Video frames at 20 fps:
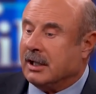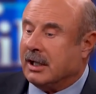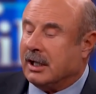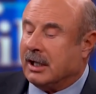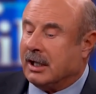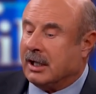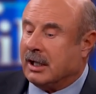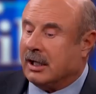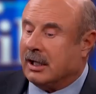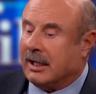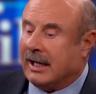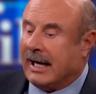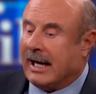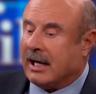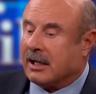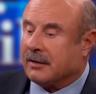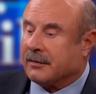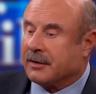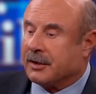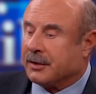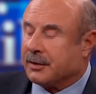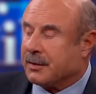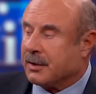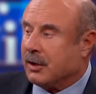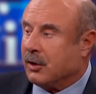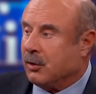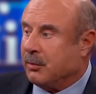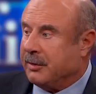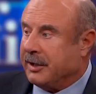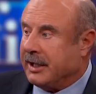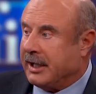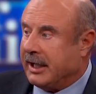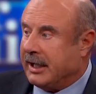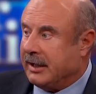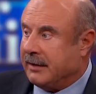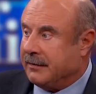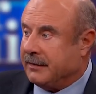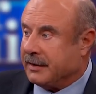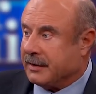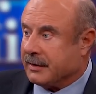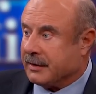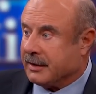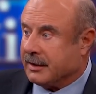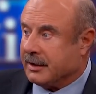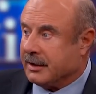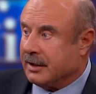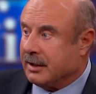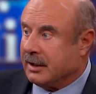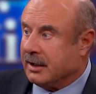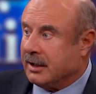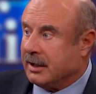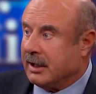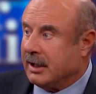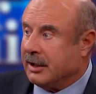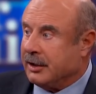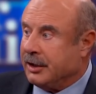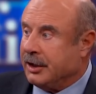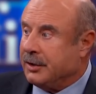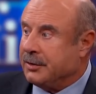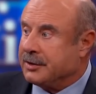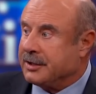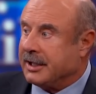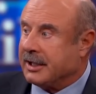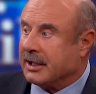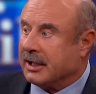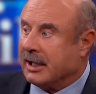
uh, out of control behavior, using